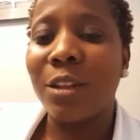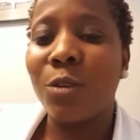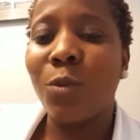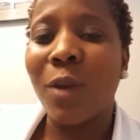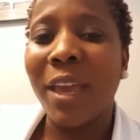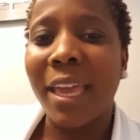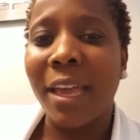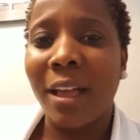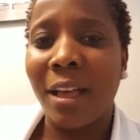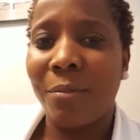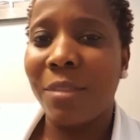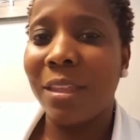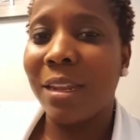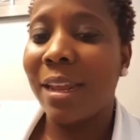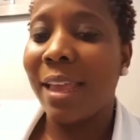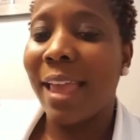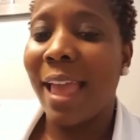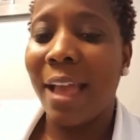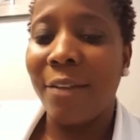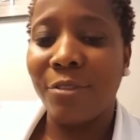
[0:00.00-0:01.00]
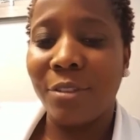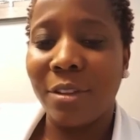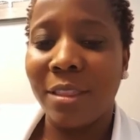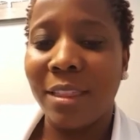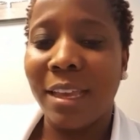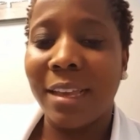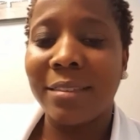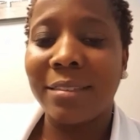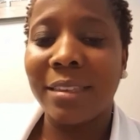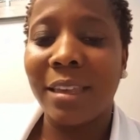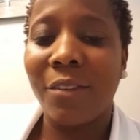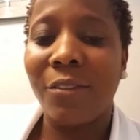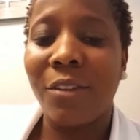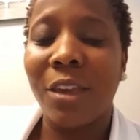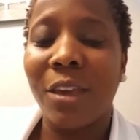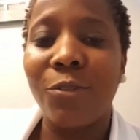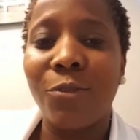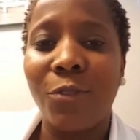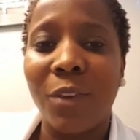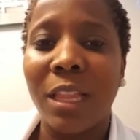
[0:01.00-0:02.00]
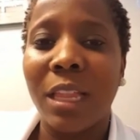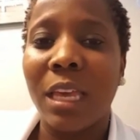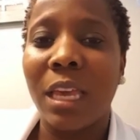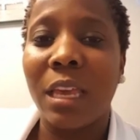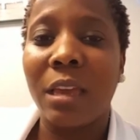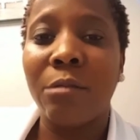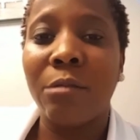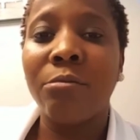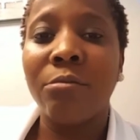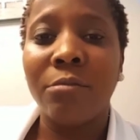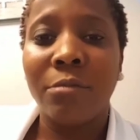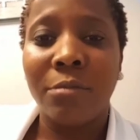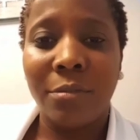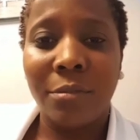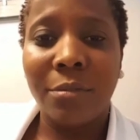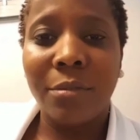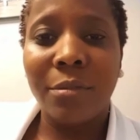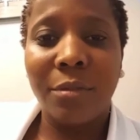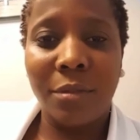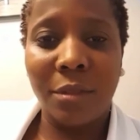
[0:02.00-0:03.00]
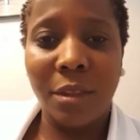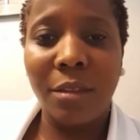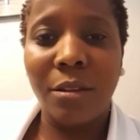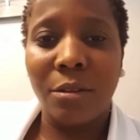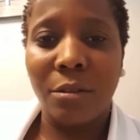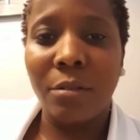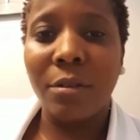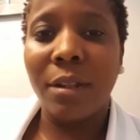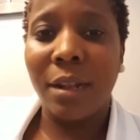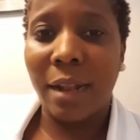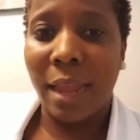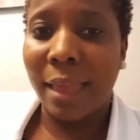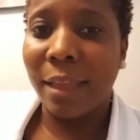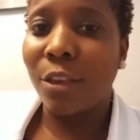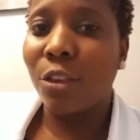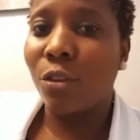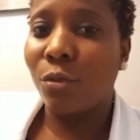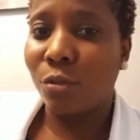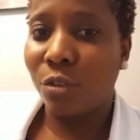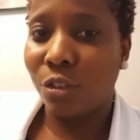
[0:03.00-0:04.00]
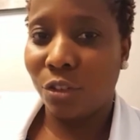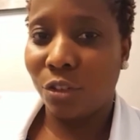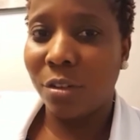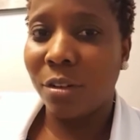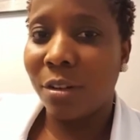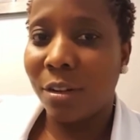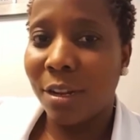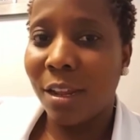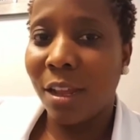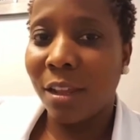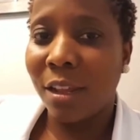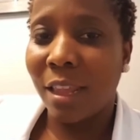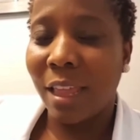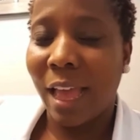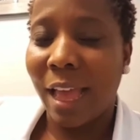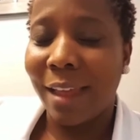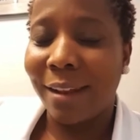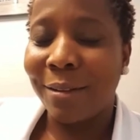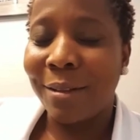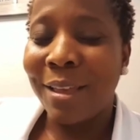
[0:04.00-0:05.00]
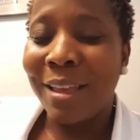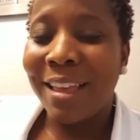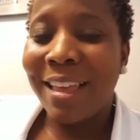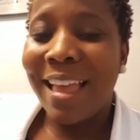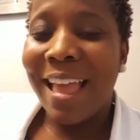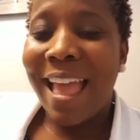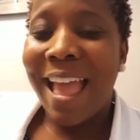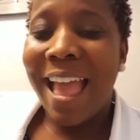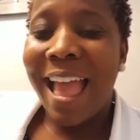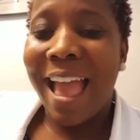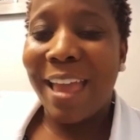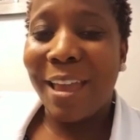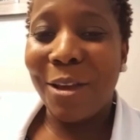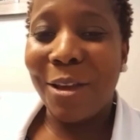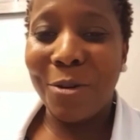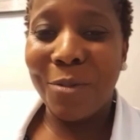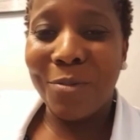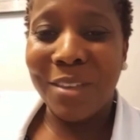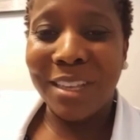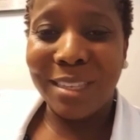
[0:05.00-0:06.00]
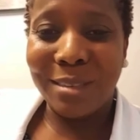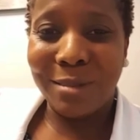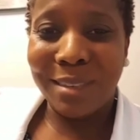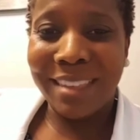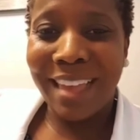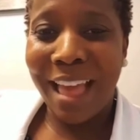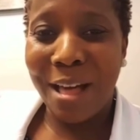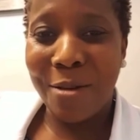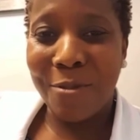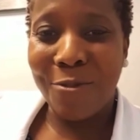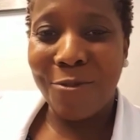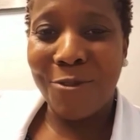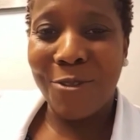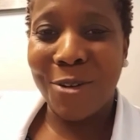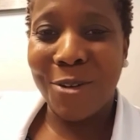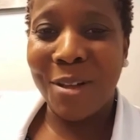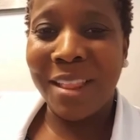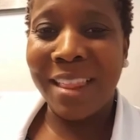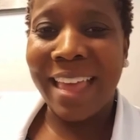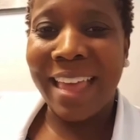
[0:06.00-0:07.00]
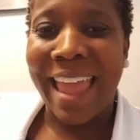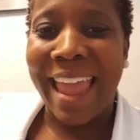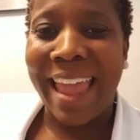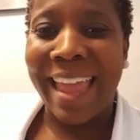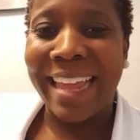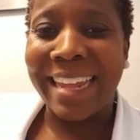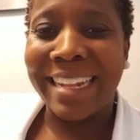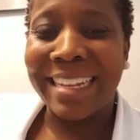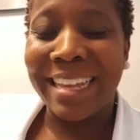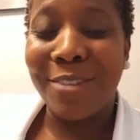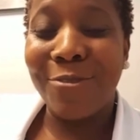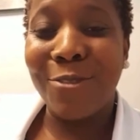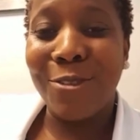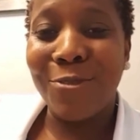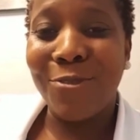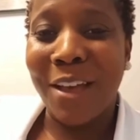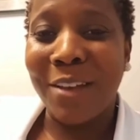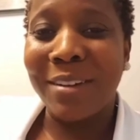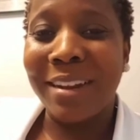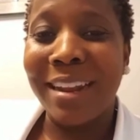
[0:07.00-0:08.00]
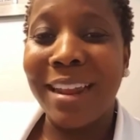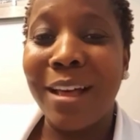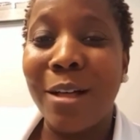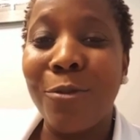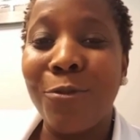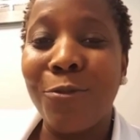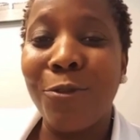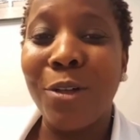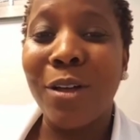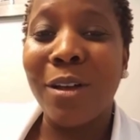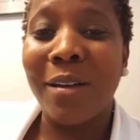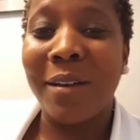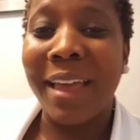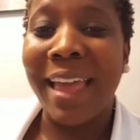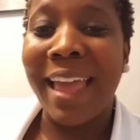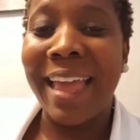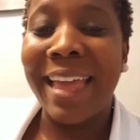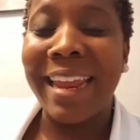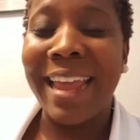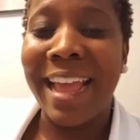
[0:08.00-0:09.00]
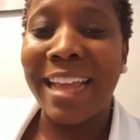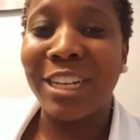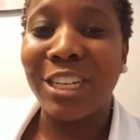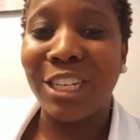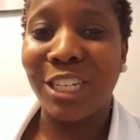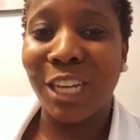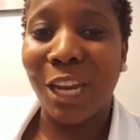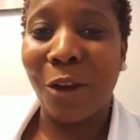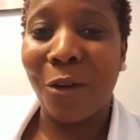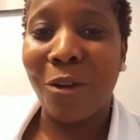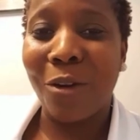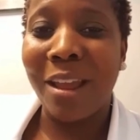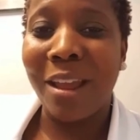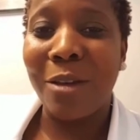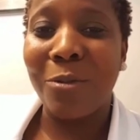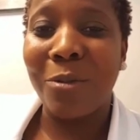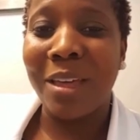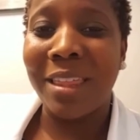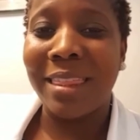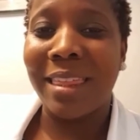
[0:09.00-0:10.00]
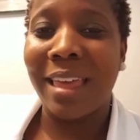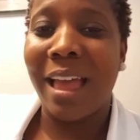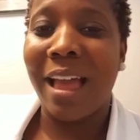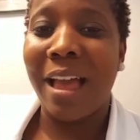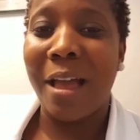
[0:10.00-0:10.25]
to wake up the day after Thanksgiving feeling, like you shouldn't have done that. I hope this was helpful, and if you found it helpful, go ahead and share it with